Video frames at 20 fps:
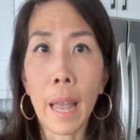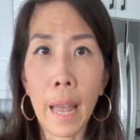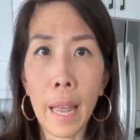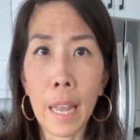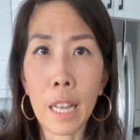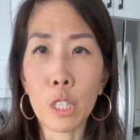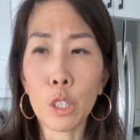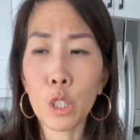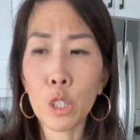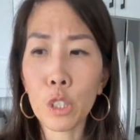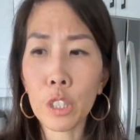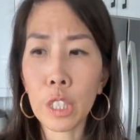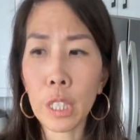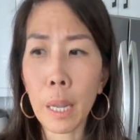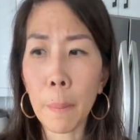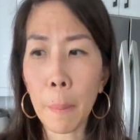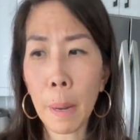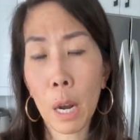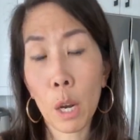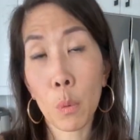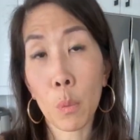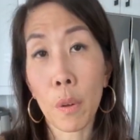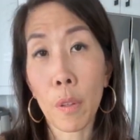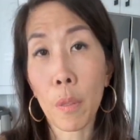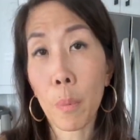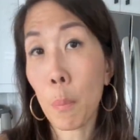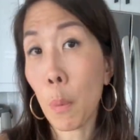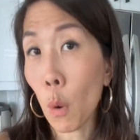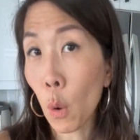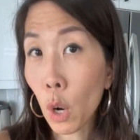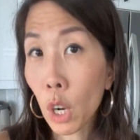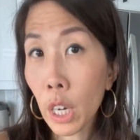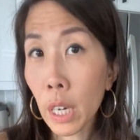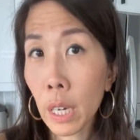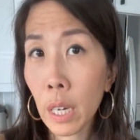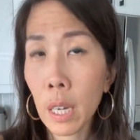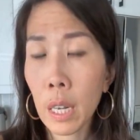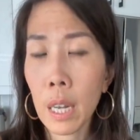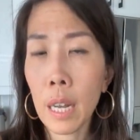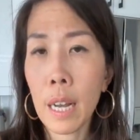and usually paired with
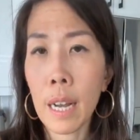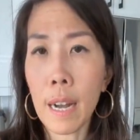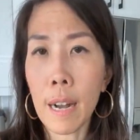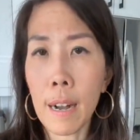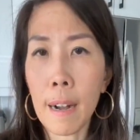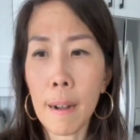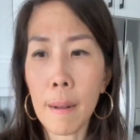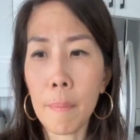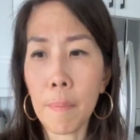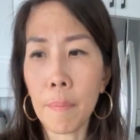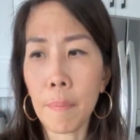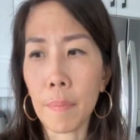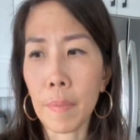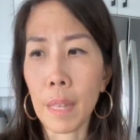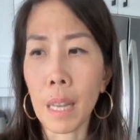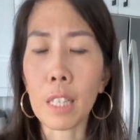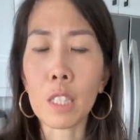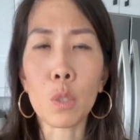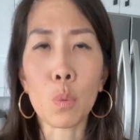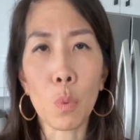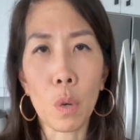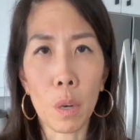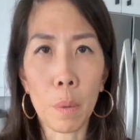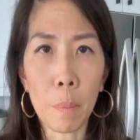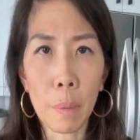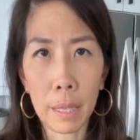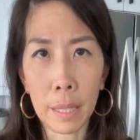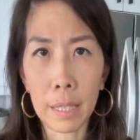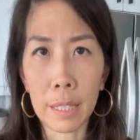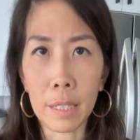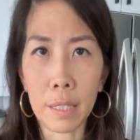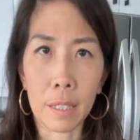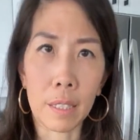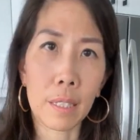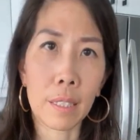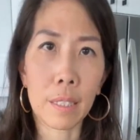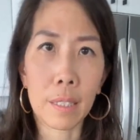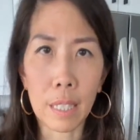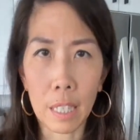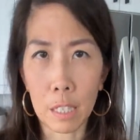pork. That's where
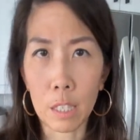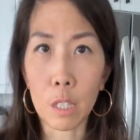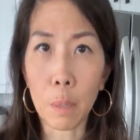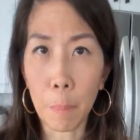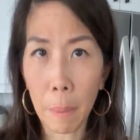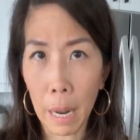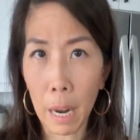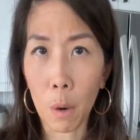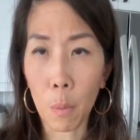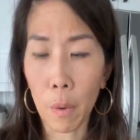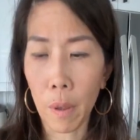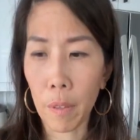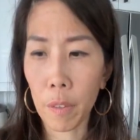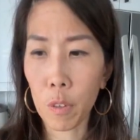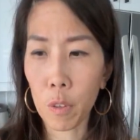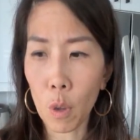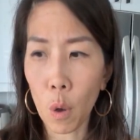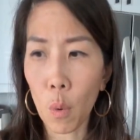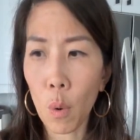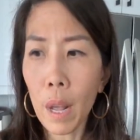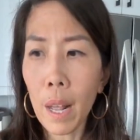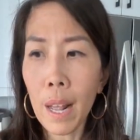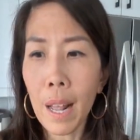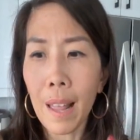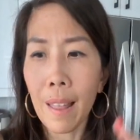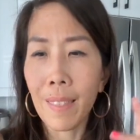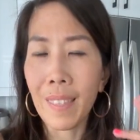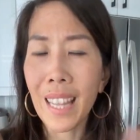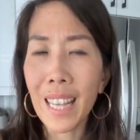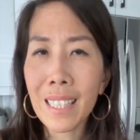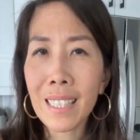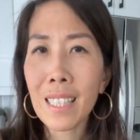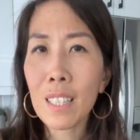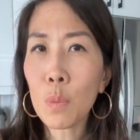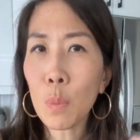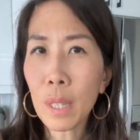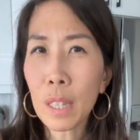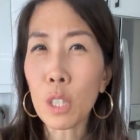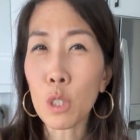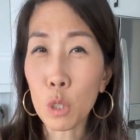melons tend to pair with. So this
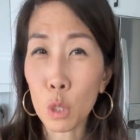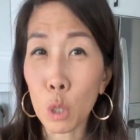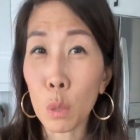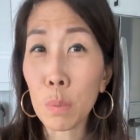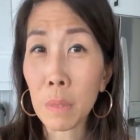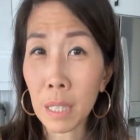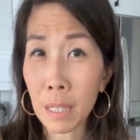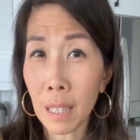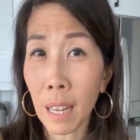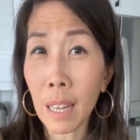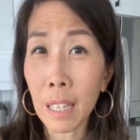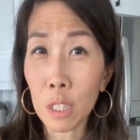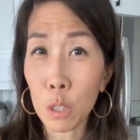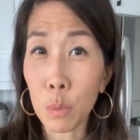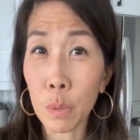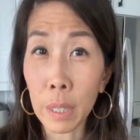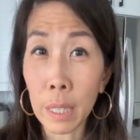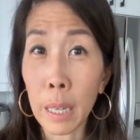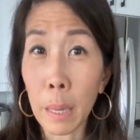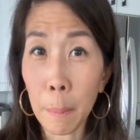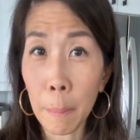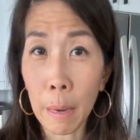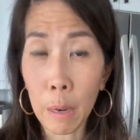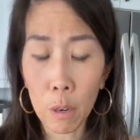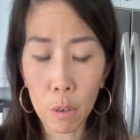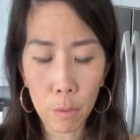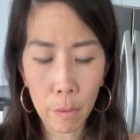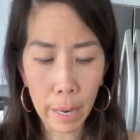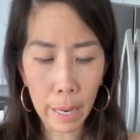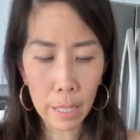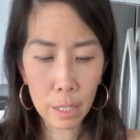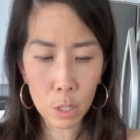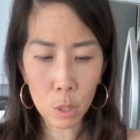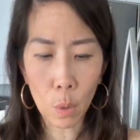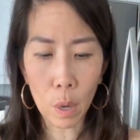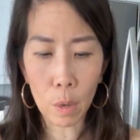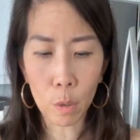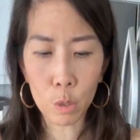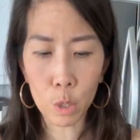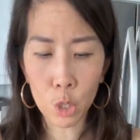is what the soup design is really about, right?
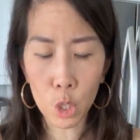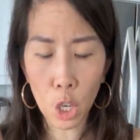So I'll